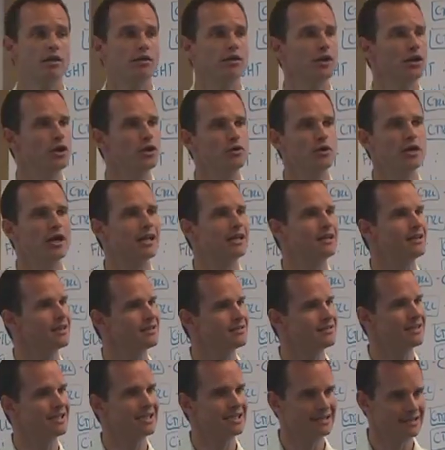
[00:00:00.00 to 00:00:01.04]
The new debt
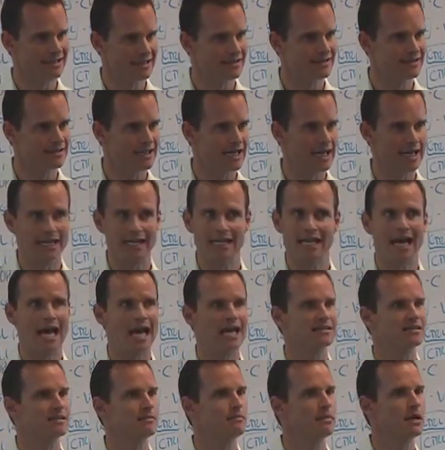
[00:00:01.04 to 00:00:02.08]
doesn't exist yet. It
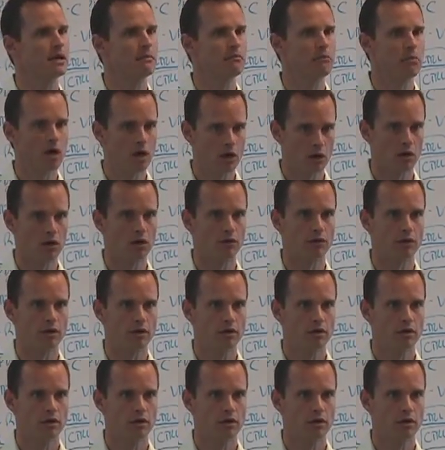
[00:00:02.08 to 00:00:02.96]
hasn't been borrowed.